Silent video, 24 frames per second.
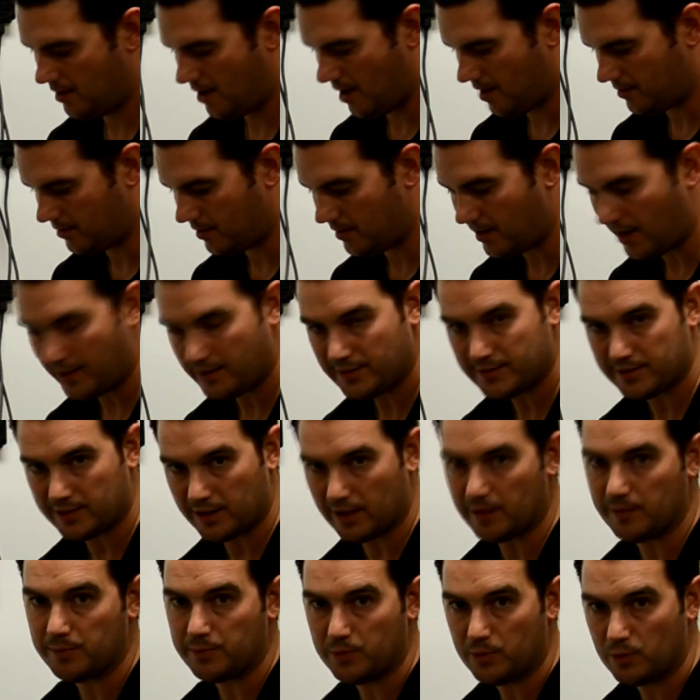And the next
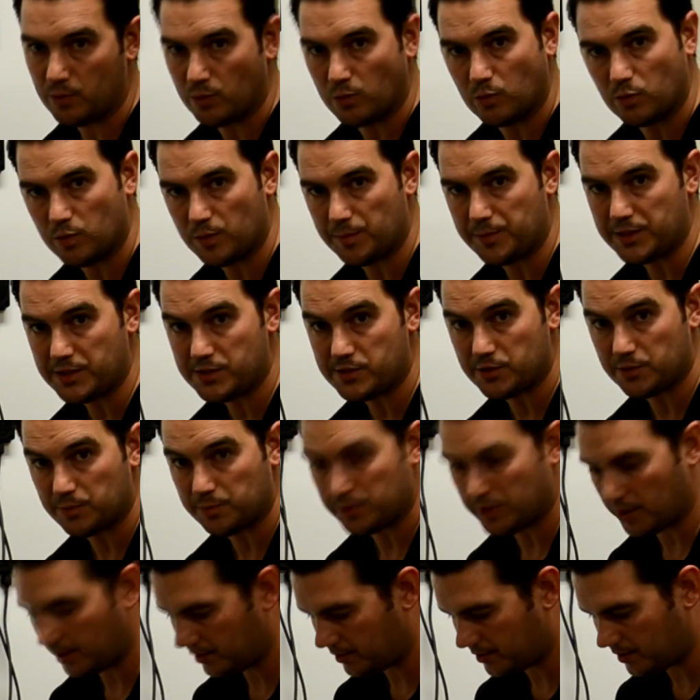step would be to
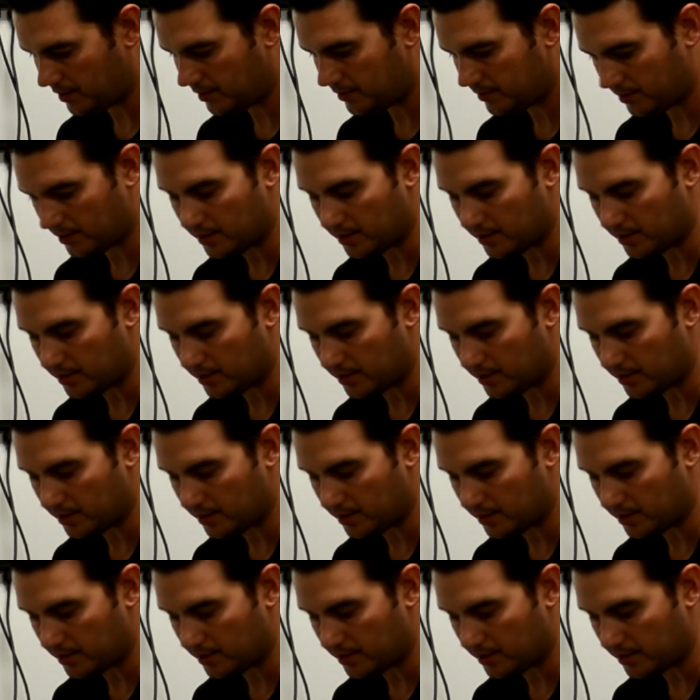plug these